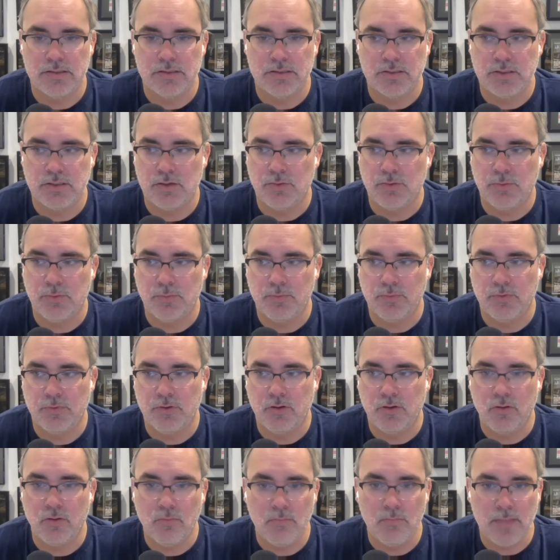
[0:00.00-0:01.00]
So the
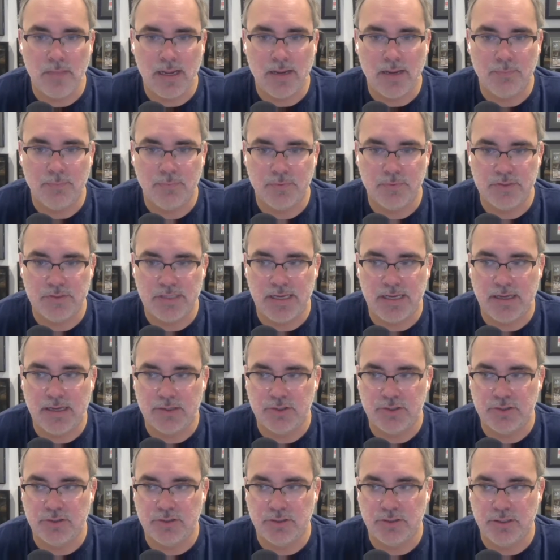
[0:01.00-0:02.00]
whole map was
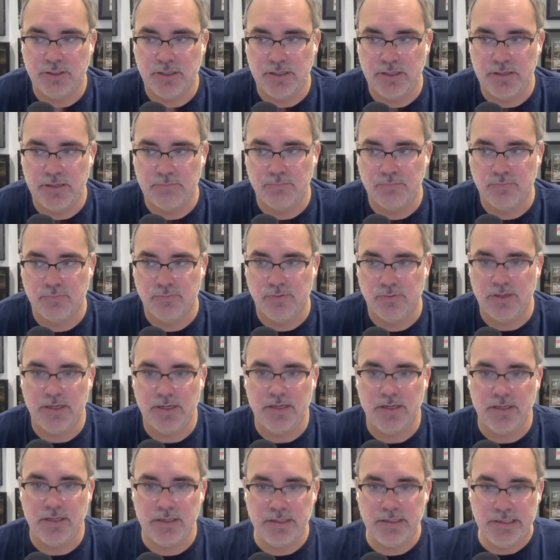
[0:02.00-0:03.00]
actually
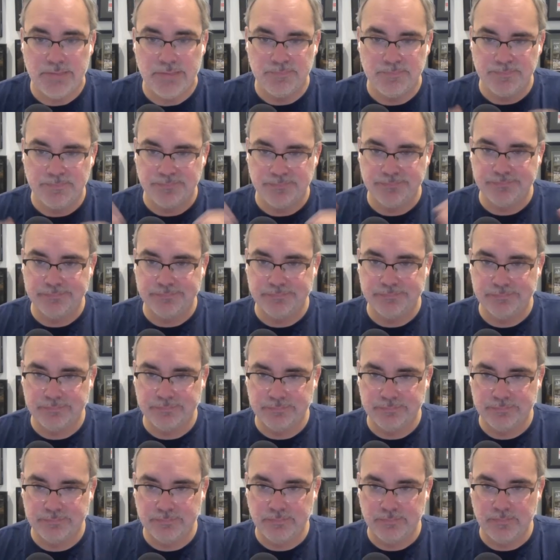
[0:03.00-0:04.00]
pretty
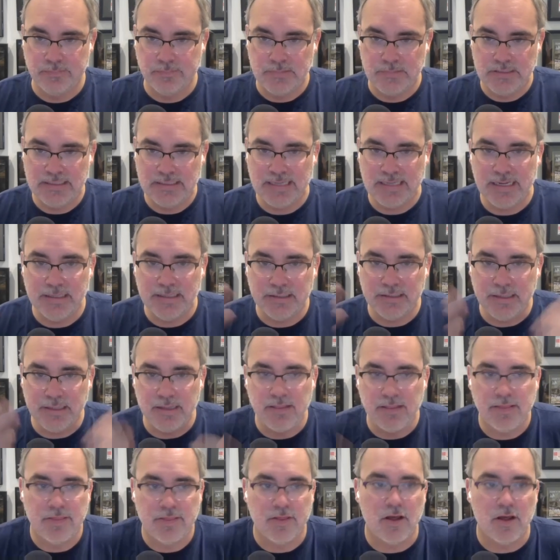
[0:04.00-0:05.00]
tightly
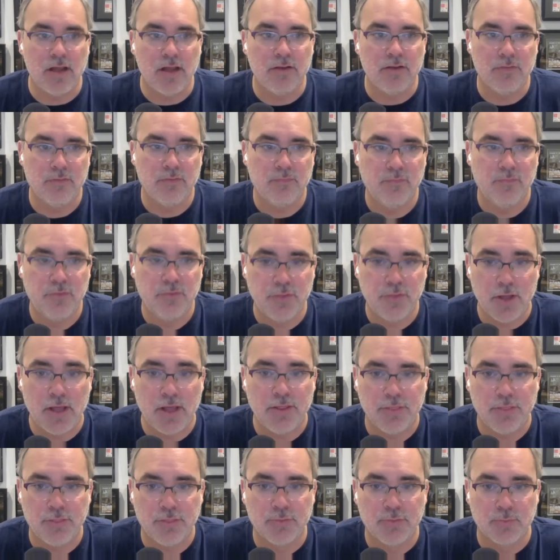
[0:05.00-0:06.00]
thought
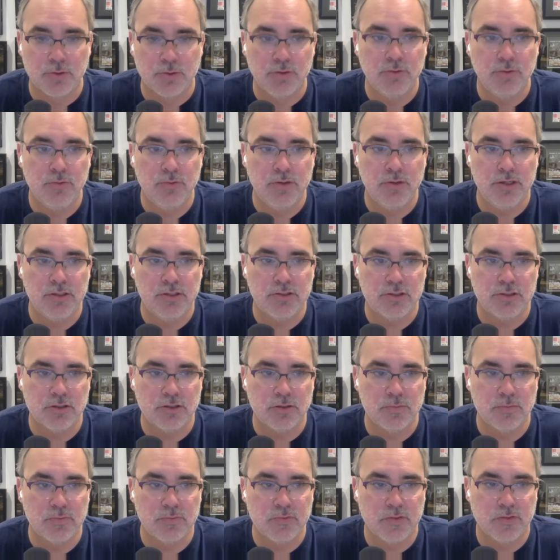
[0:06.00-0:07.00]
thought through in
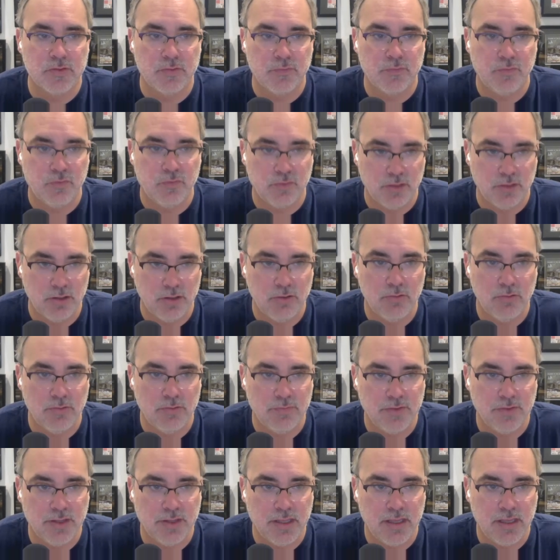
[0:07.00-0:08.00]
terms of the flow
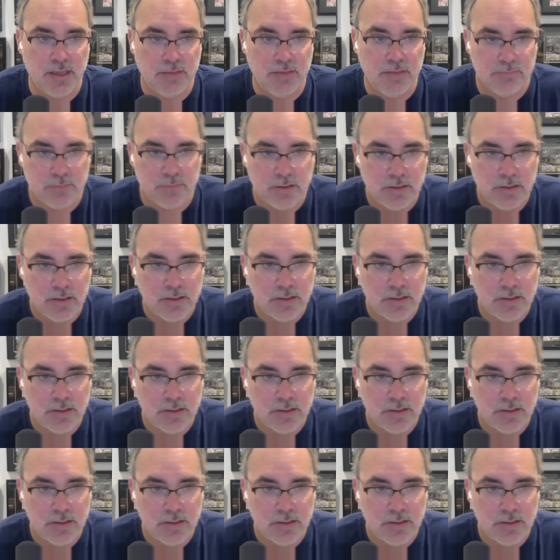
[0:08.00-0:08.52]
of the game,